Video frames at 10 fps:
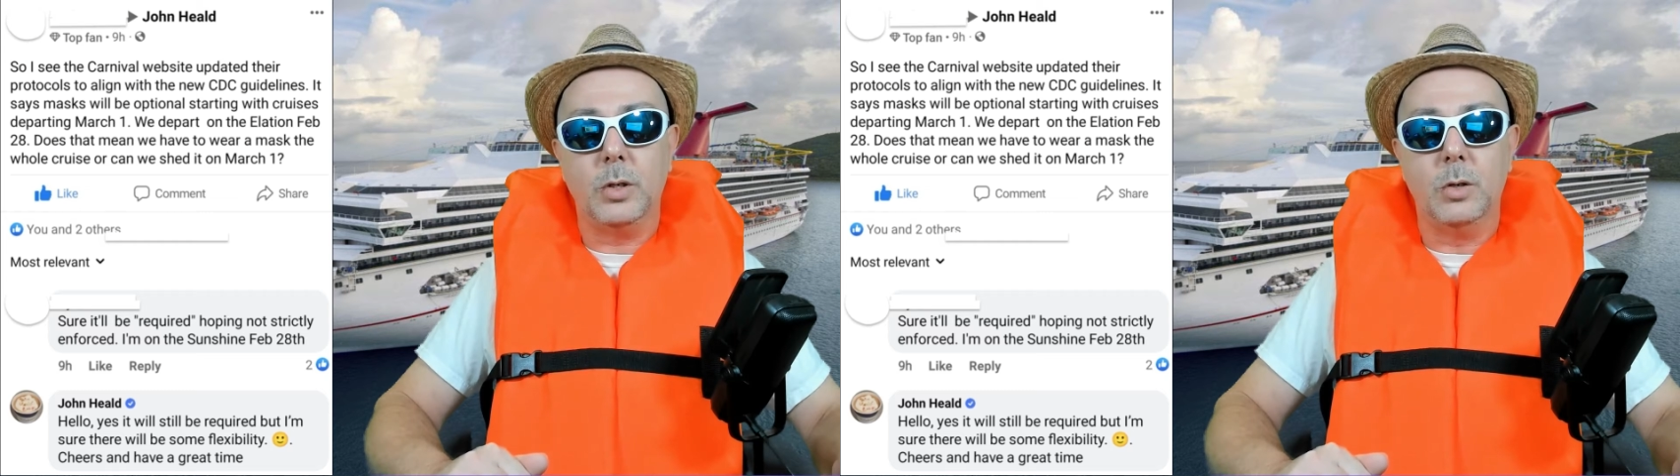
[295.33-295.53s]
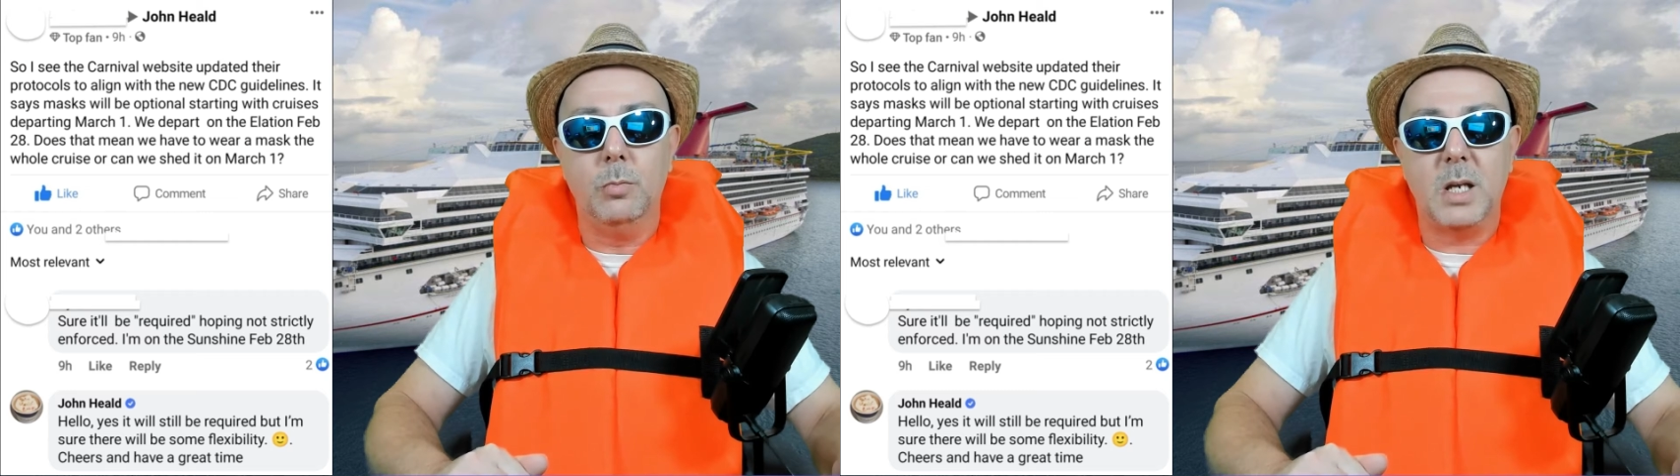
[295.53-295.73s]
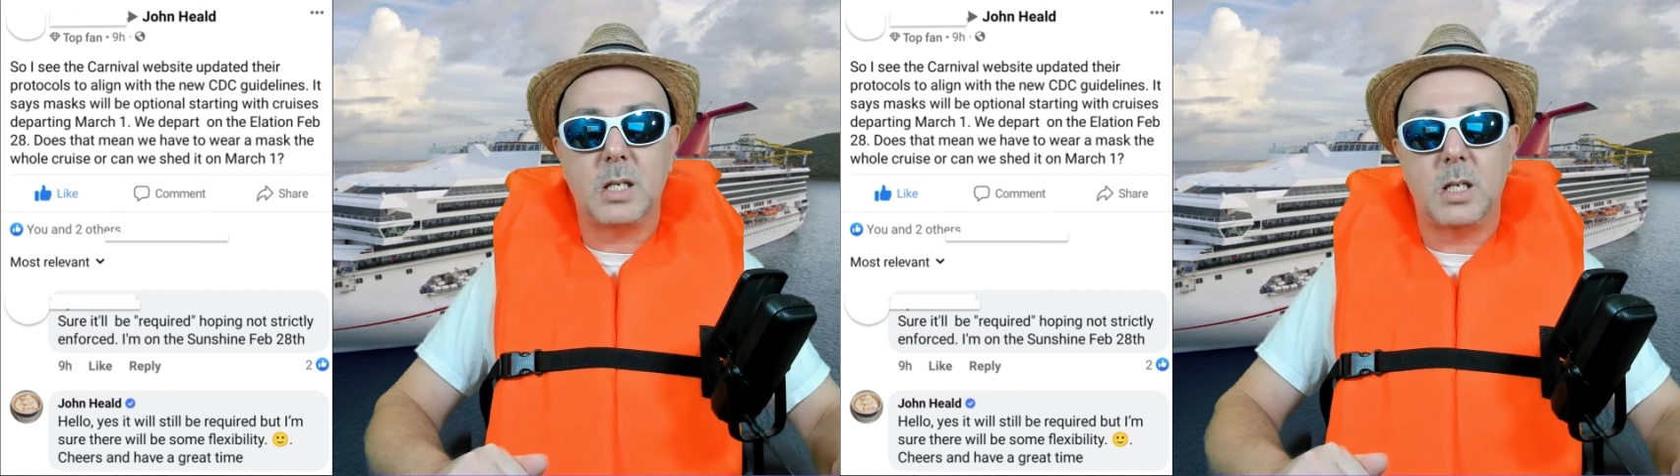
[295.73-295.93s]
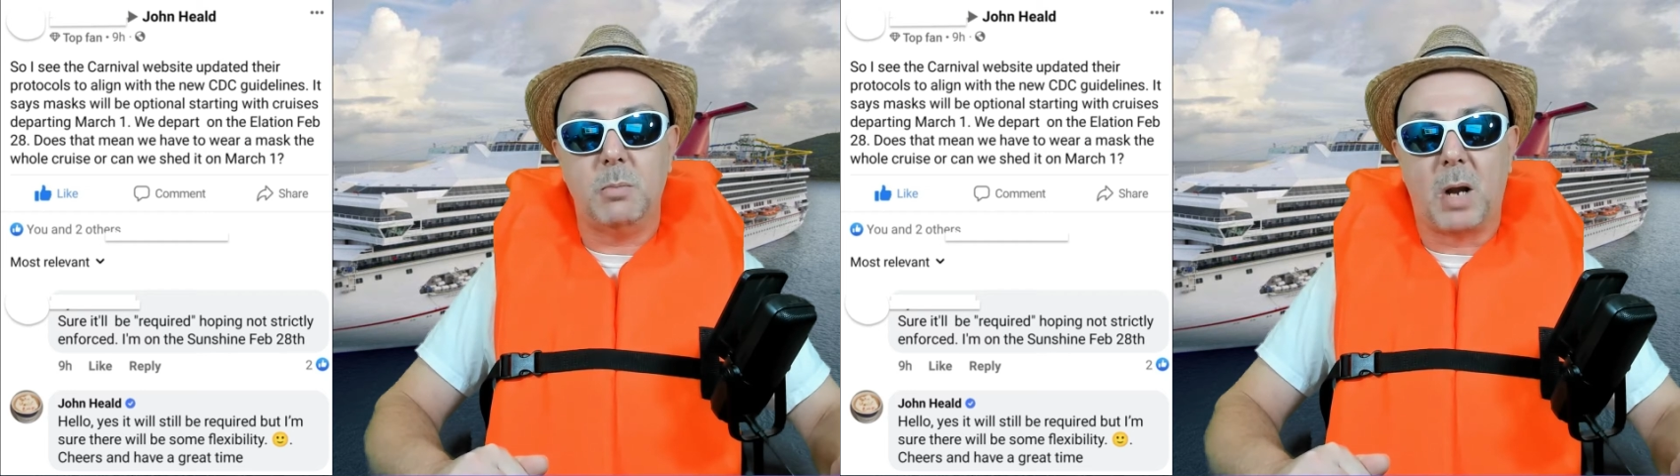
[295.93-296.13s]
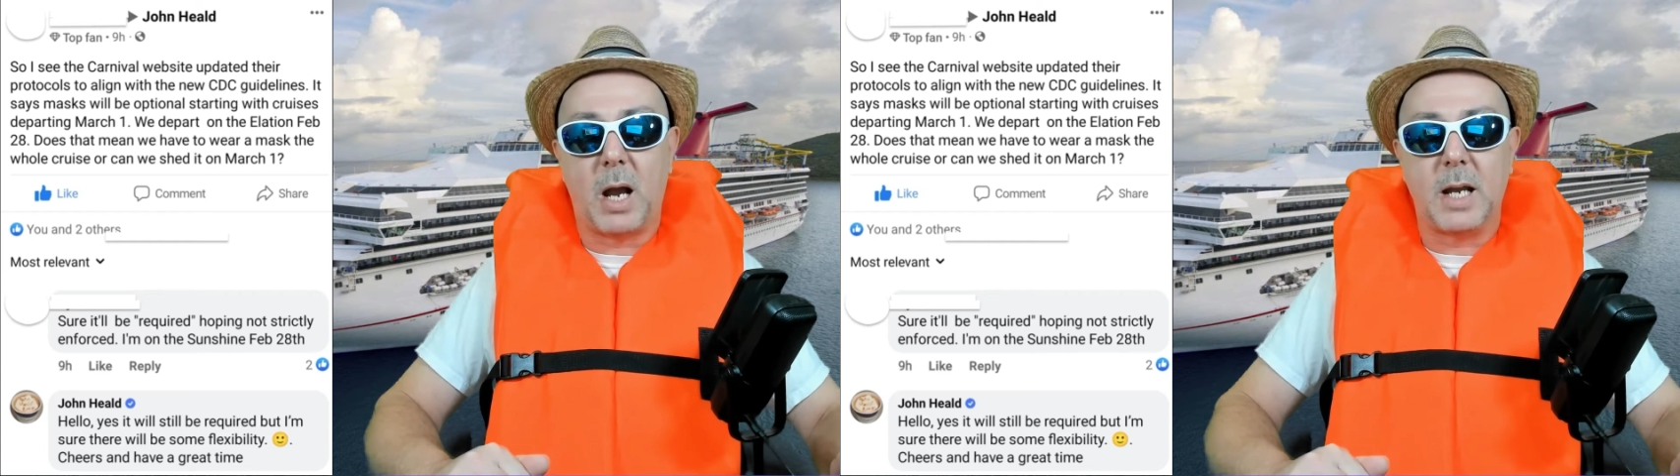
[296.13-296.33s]
you missed
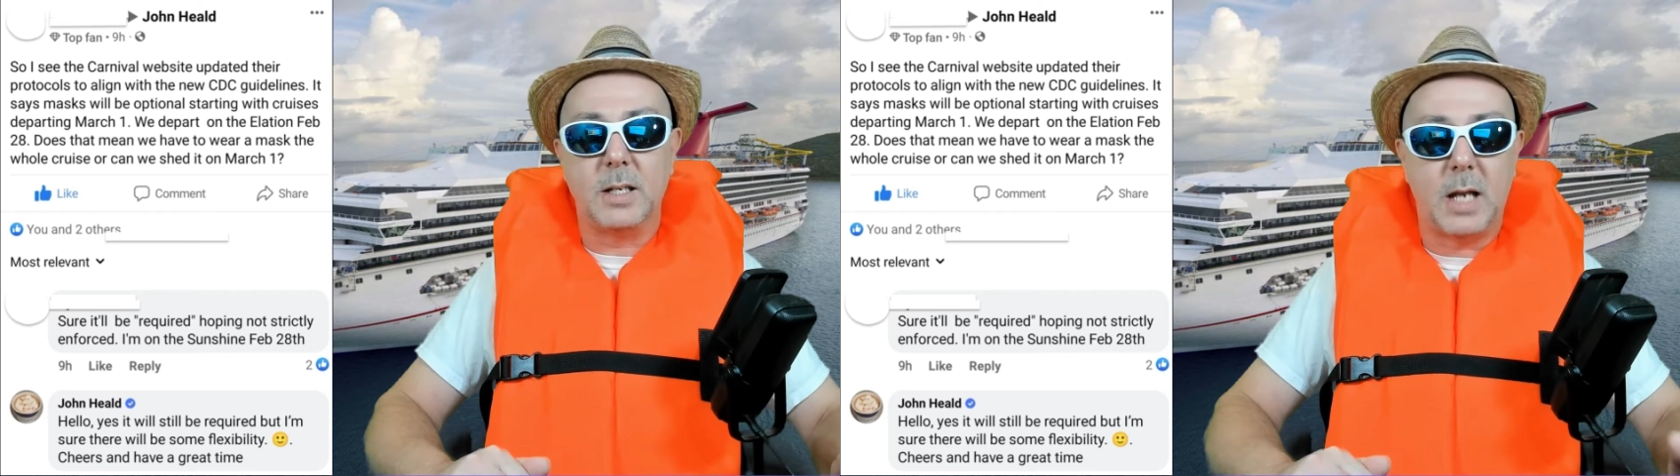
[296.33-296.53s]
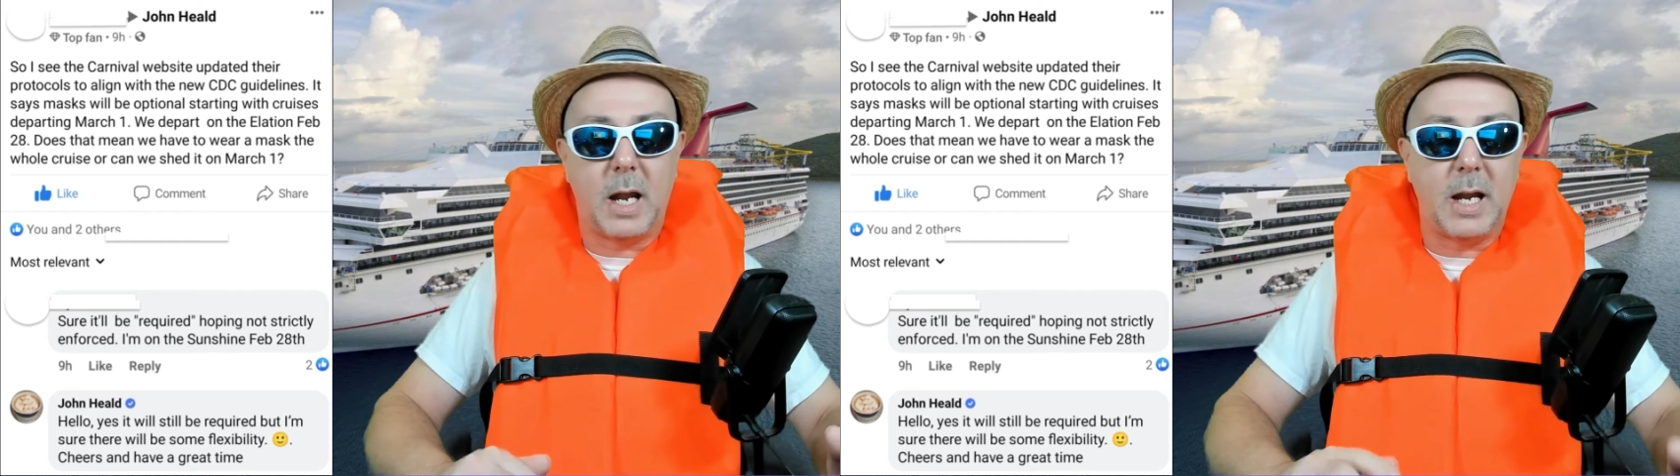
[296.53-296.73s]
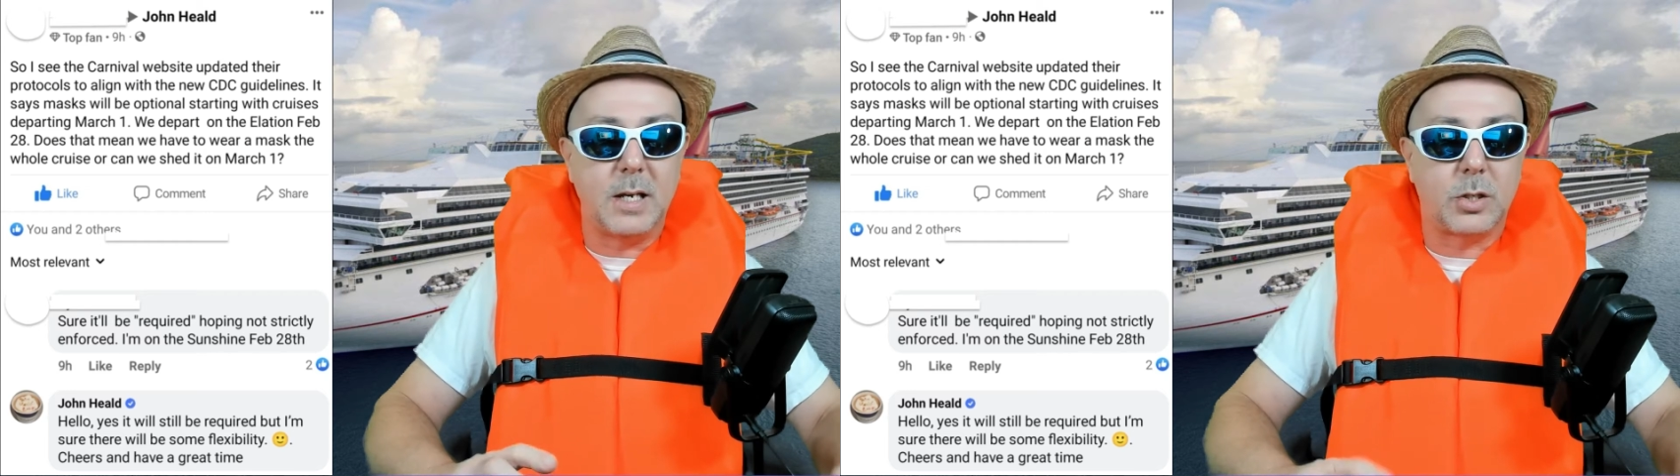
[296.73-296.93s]
it by a day,